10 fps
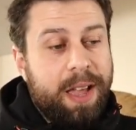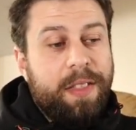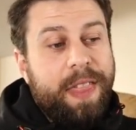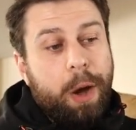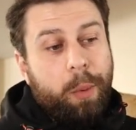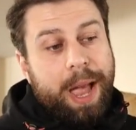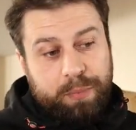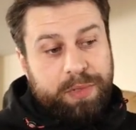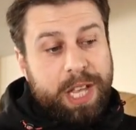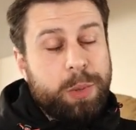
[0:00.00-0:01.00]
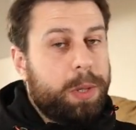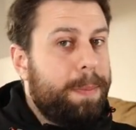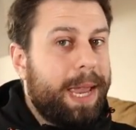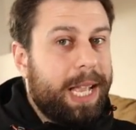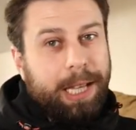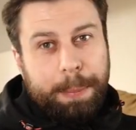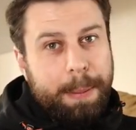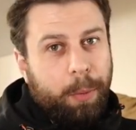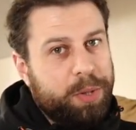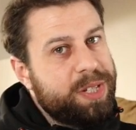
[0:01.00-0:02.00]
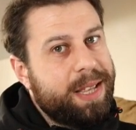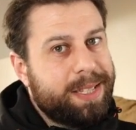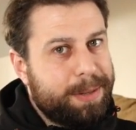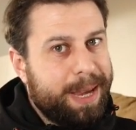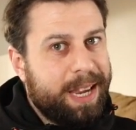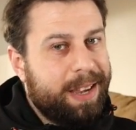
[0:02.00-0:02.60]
That way, this would make a little bit more sense to me.